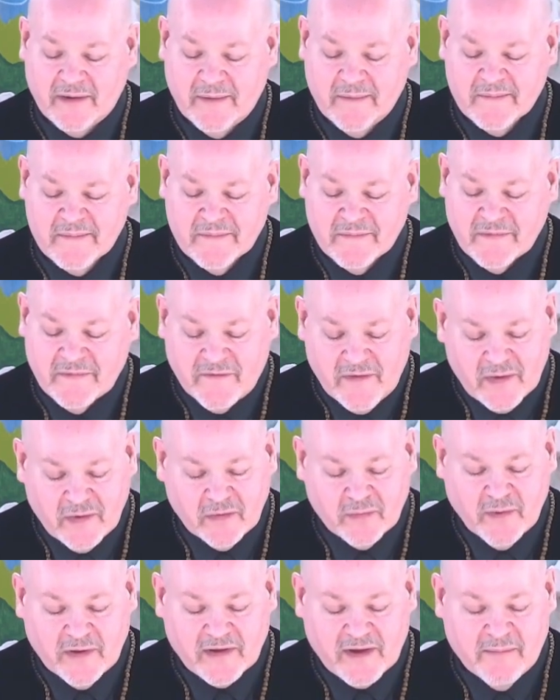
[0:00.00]

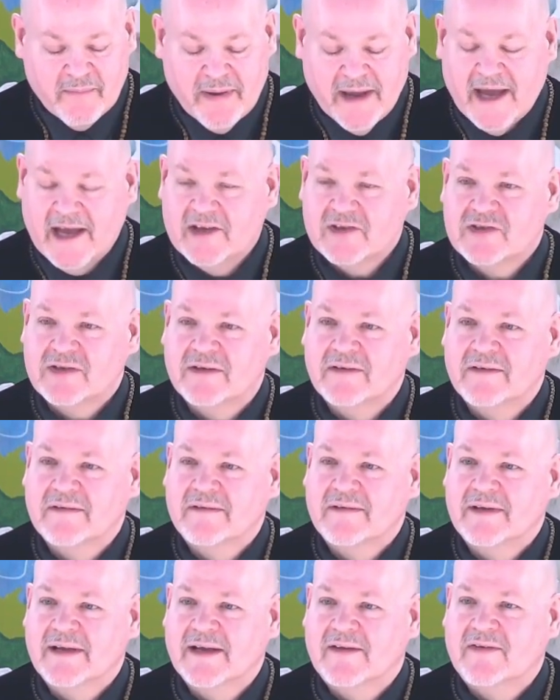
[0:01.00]
filled with
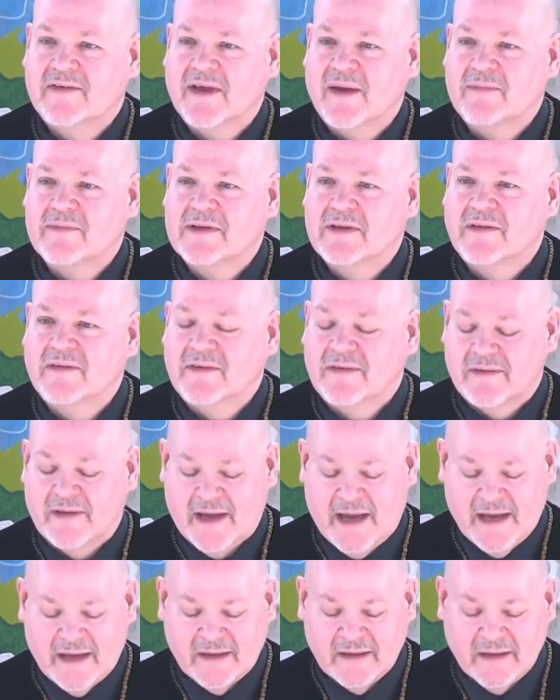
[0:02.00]
compassion, acceptance,
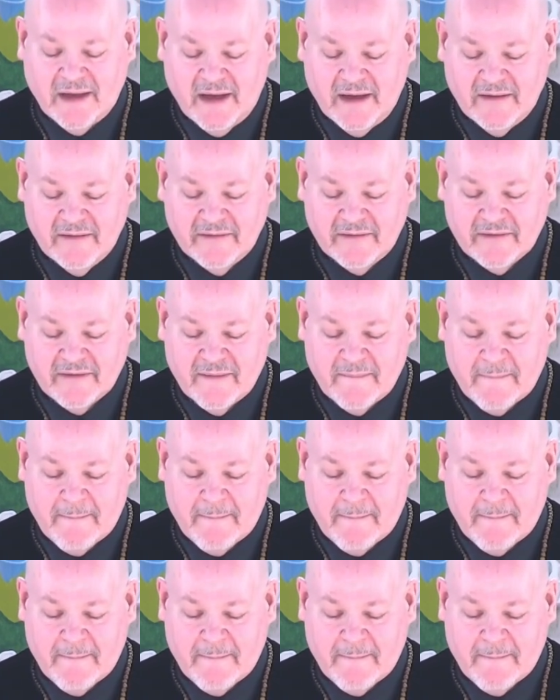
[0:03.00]
and love.